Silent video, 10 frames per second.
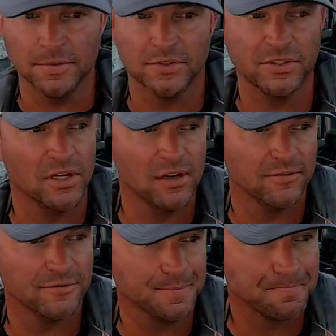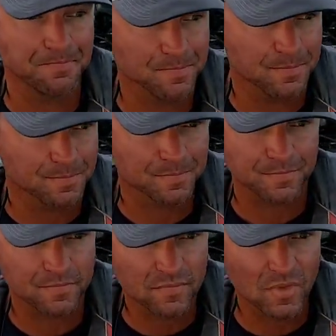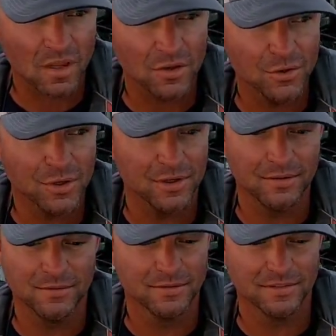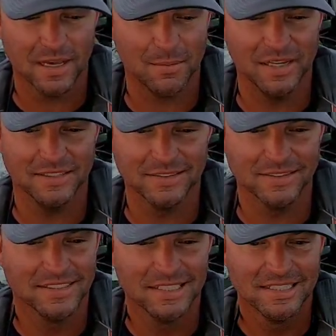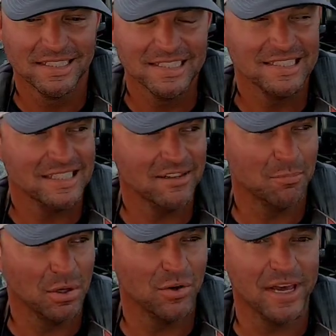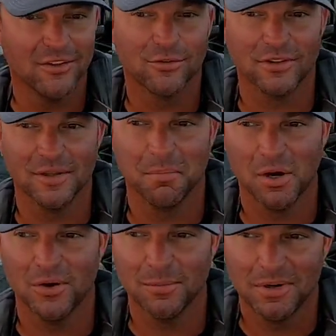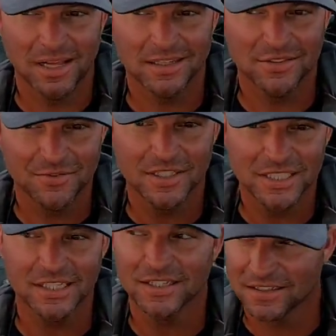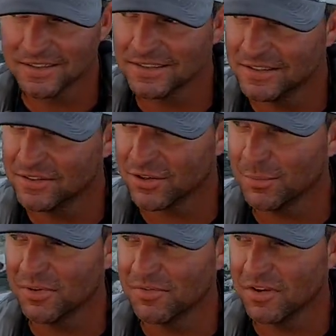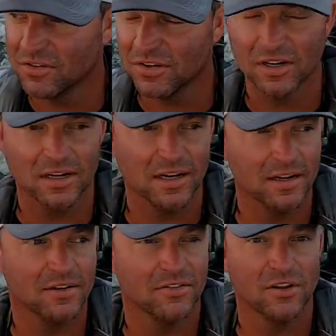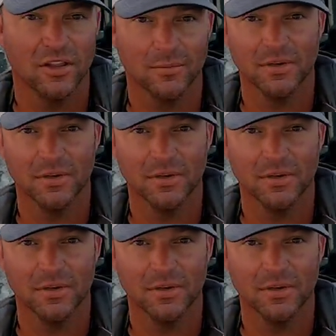stuff, you could, I mean, if Bill Dance was in the boat, he'd be like, let's fish here. It's gonna be fish here. And then it's another but